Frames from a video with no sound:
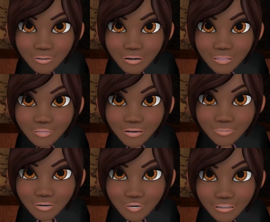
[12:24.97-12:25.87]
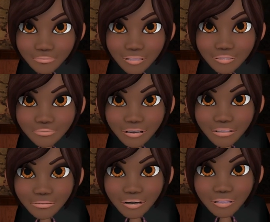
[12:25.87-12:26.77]
contract requirements are
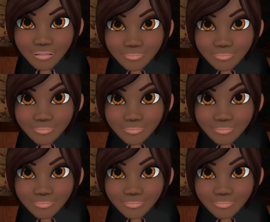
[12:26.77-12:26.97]
being met.